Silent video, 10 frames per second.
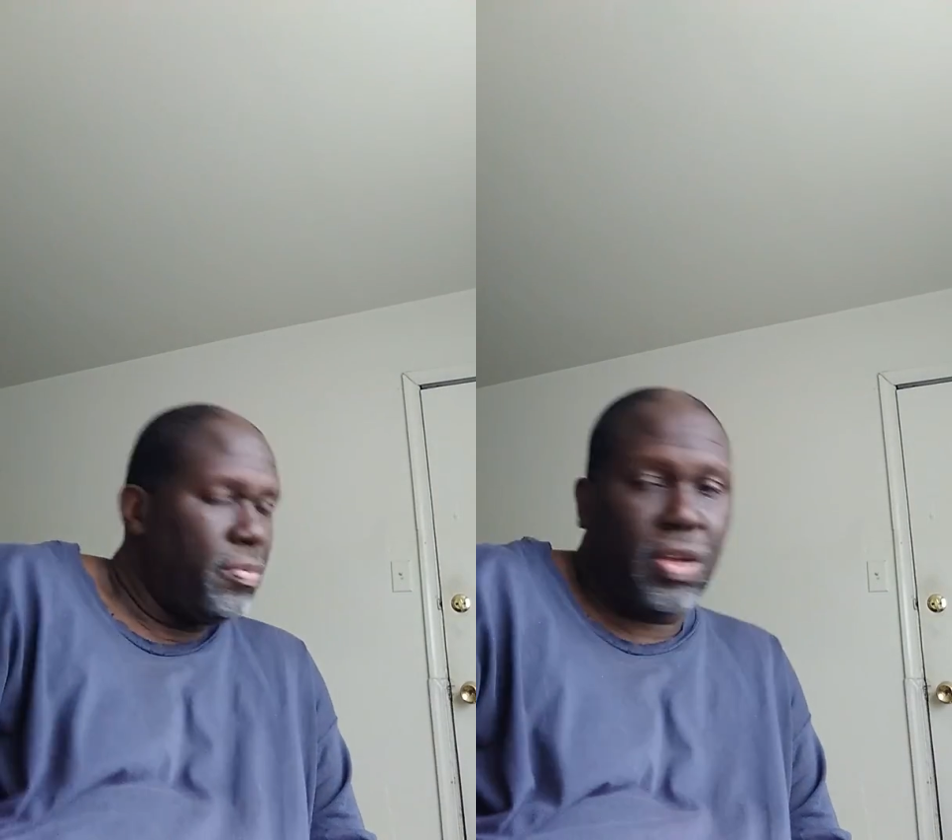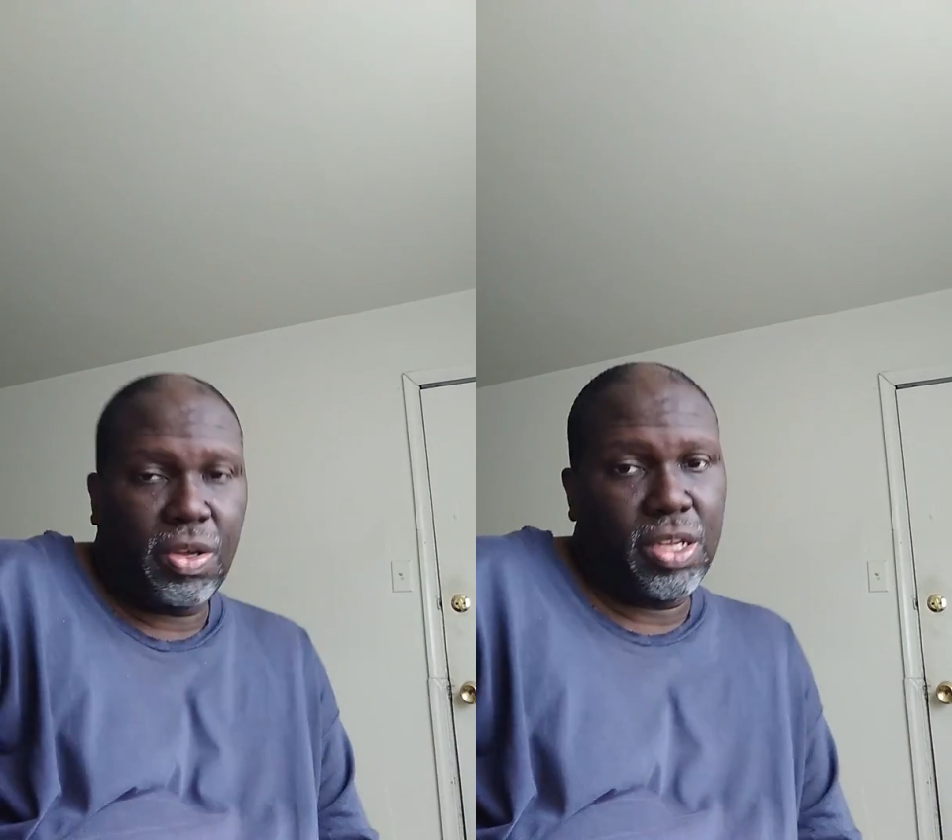
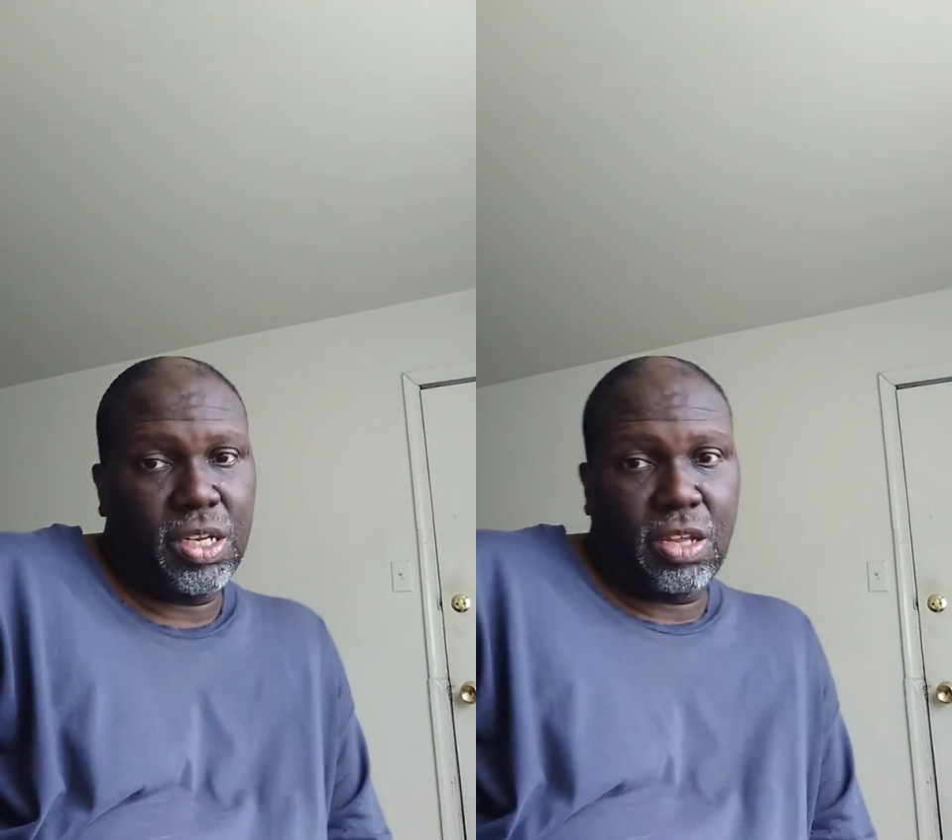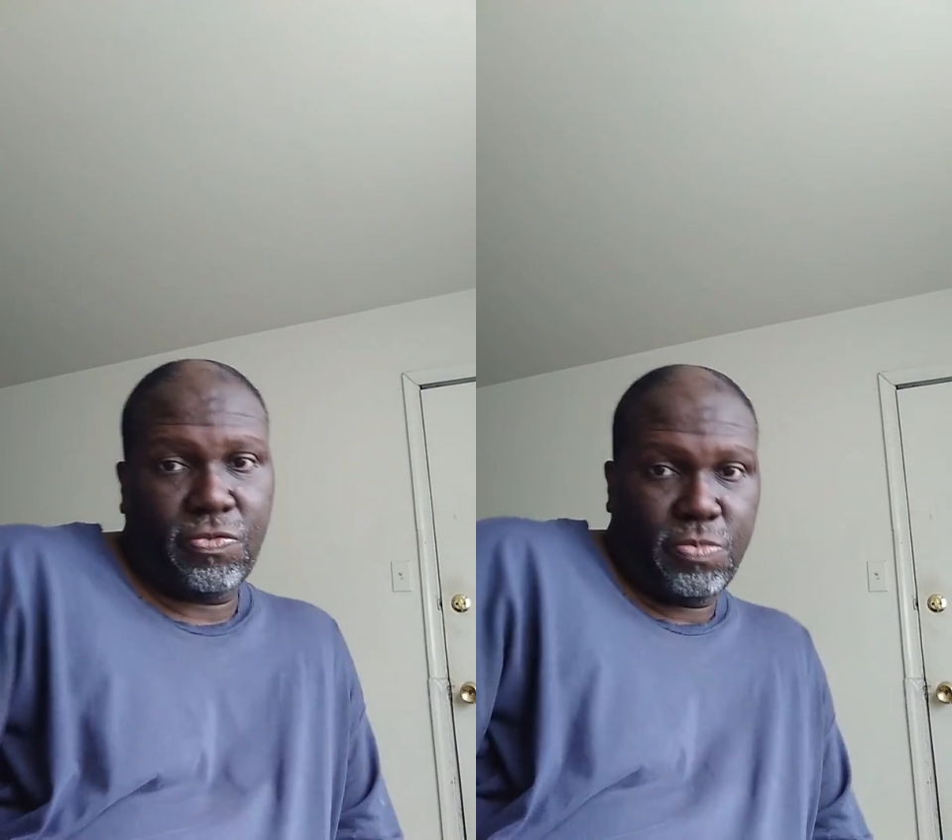ain't gonna hear
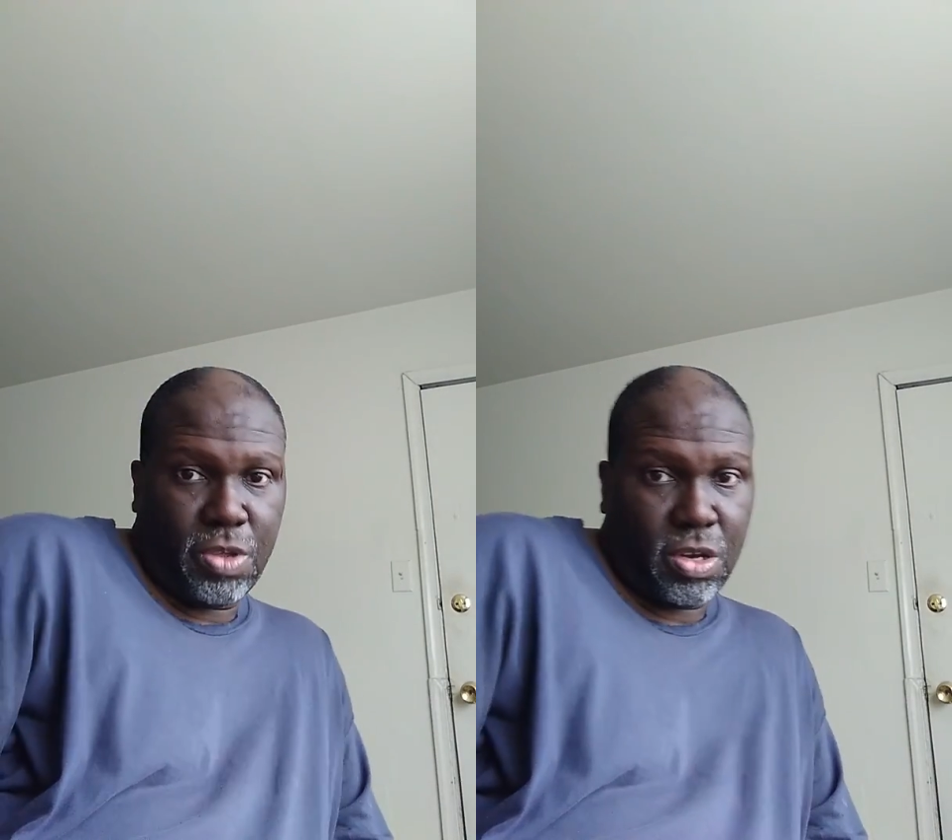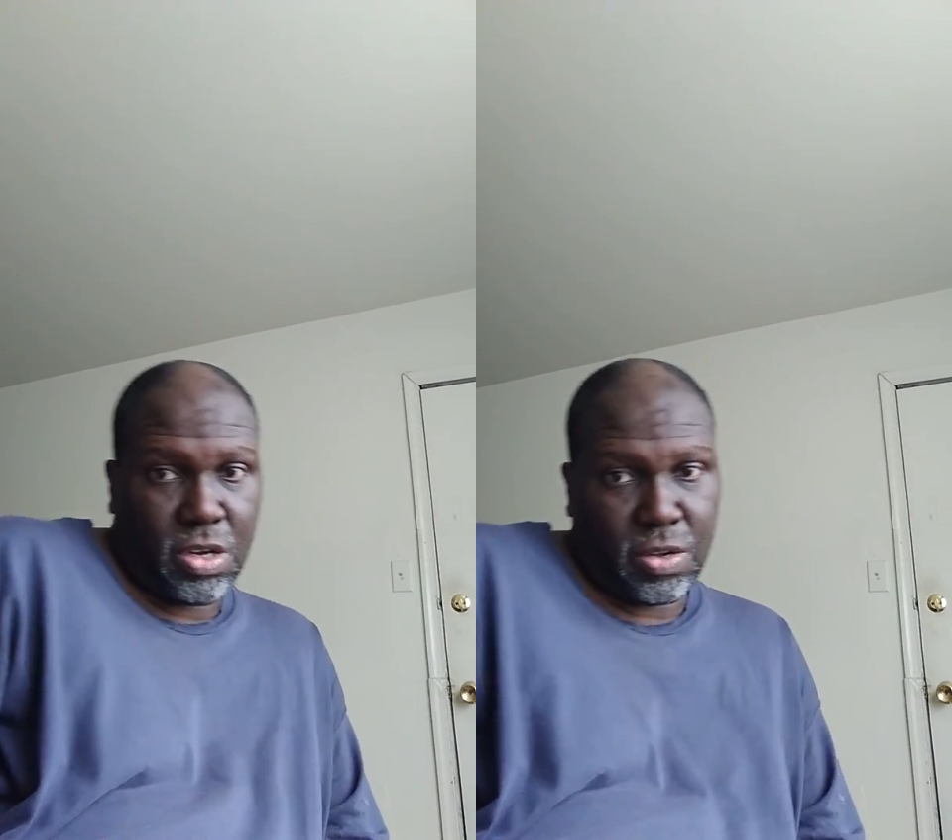nothing from
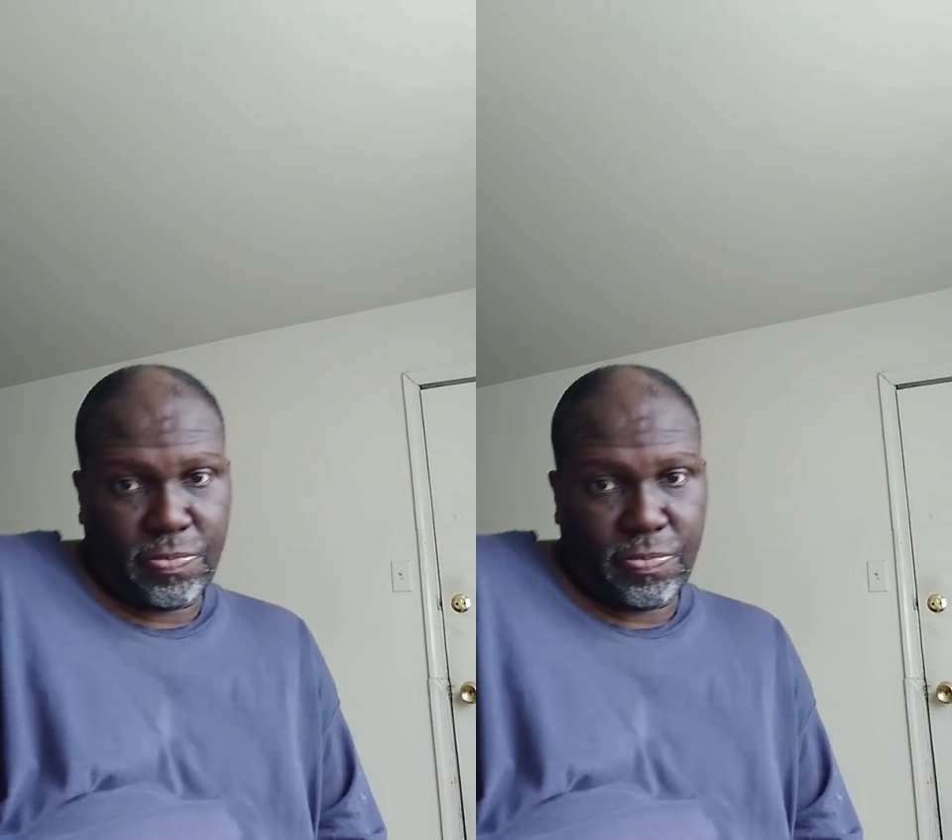y'all.